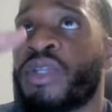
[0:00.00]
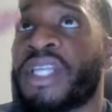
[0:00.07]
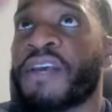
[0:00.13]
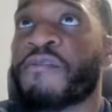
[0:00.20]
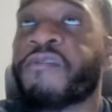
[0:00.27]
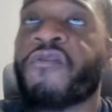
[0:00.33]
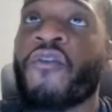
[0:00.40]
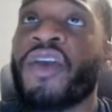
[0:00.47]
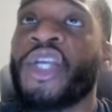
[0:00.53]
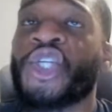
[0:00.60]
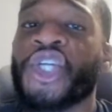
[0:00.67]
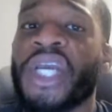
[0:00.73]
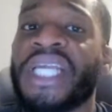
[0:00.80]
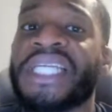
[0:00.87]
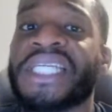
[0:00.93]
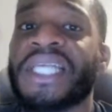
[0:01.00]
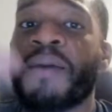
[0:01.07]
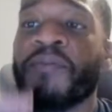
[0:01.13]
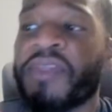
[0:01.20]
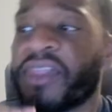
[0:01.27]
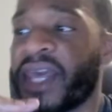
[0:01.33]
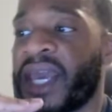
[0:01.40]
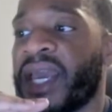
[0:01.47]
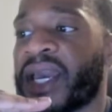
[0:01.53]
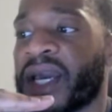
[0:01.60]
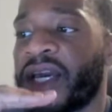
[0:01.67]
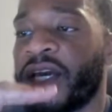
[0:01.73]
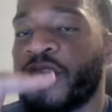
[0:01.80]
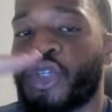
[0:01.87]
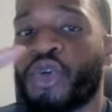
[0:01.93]
differentiate something
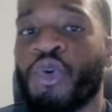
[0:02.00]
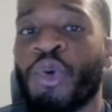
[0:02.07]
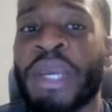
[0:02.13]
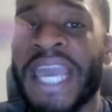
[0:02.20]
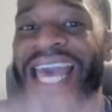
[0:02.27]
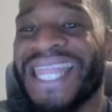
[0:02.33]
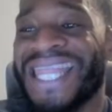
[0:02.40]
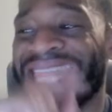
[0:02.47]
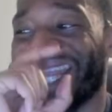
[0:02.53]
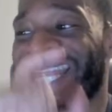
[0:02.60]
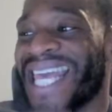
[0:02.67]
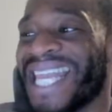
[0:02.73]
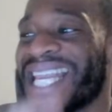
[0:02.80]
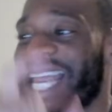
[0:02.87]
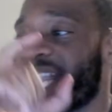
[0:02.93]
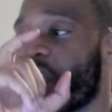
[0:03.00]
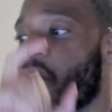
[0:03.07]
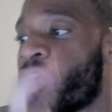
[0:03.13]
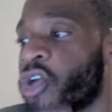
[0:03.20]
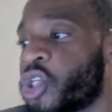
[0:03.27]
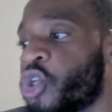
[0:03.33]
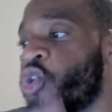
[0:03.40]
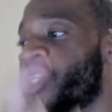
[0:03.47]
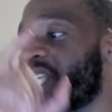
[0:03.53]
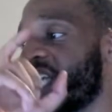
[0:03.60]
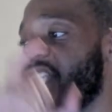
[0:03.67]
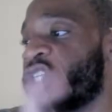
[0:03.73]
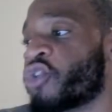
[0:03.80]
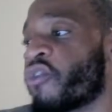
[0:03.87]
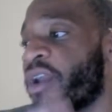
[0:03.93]
to get the thing that they ask you to
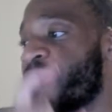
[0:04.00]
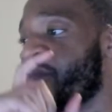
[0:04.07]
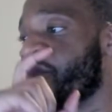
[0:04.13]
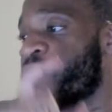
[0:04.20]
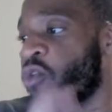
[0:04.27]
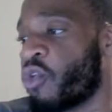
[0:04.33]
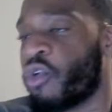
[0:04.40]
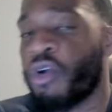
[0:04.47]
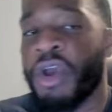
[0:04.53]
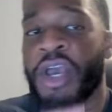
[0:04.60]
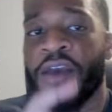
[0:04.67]
integrate for?